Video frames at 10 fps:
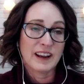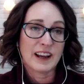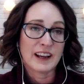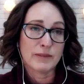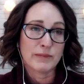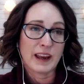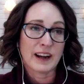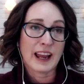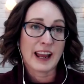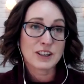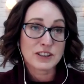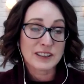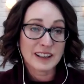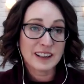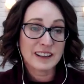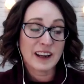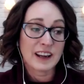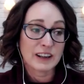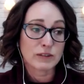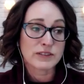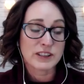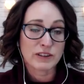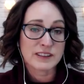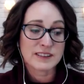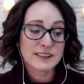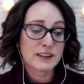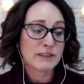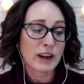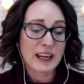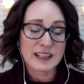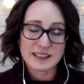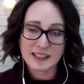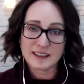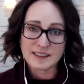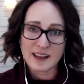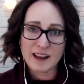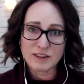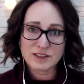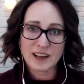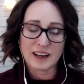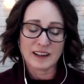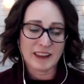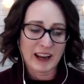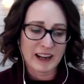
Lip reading: And actually, yeah, in all seriousness, if I get tears out and that